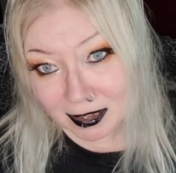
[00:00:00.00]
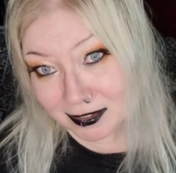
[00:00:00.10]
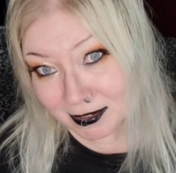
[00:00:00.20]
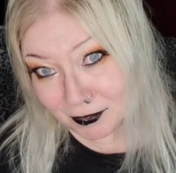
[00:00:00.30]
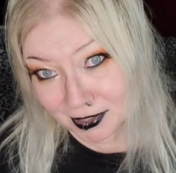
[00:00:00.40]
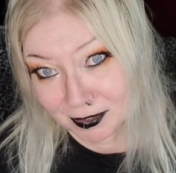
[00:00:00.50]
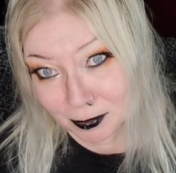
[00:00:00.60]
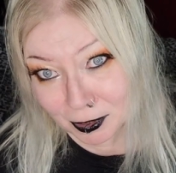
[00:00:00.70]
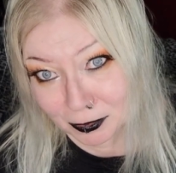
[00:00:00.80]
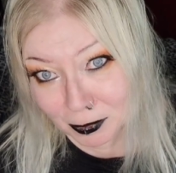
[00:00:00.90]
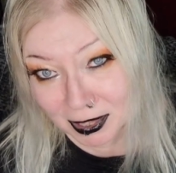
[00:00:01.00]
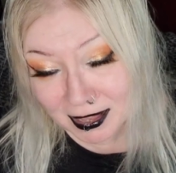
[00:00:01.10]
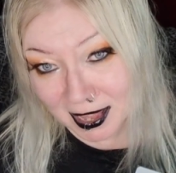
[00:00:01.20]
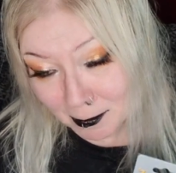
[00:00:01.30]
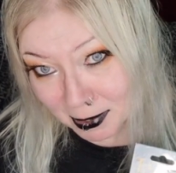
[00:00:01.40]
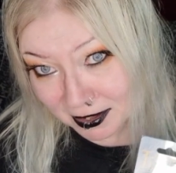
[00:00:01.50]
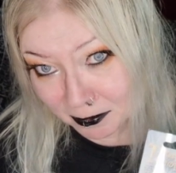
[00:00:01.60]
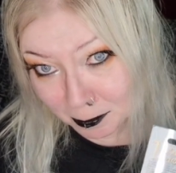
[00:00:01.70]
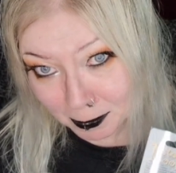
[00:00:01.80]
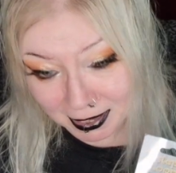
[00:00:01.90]
So if this works well, I might
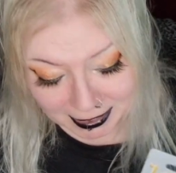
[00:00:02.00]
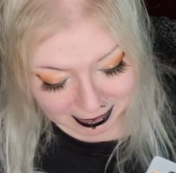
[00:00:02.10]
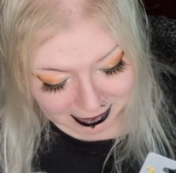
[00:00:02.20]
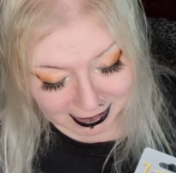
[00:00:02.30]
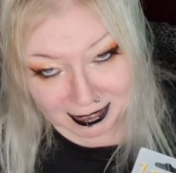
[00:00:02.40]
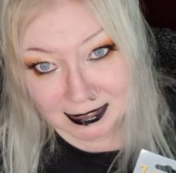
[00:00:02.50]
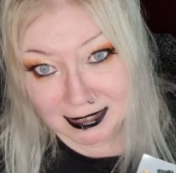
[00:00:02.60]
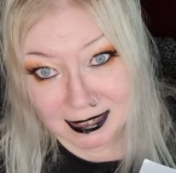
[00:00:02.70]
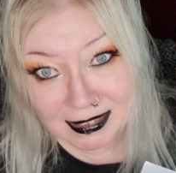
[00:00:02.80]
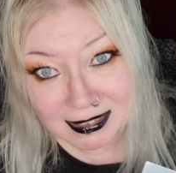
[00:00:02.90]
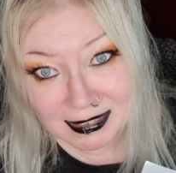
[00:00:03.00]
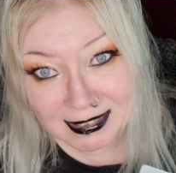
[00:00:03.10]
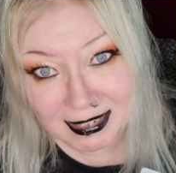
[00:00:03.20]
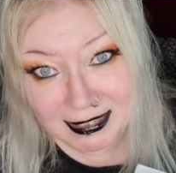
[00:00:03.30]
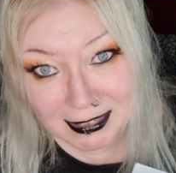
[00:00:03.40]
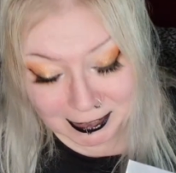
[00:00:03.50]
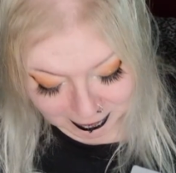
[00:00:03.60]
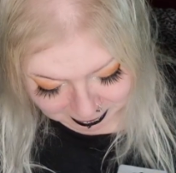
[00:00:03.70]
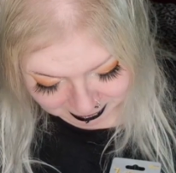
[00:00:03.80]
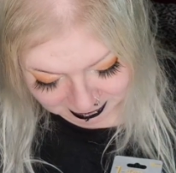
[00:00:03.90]
buy next size
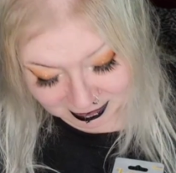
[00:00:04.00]
too,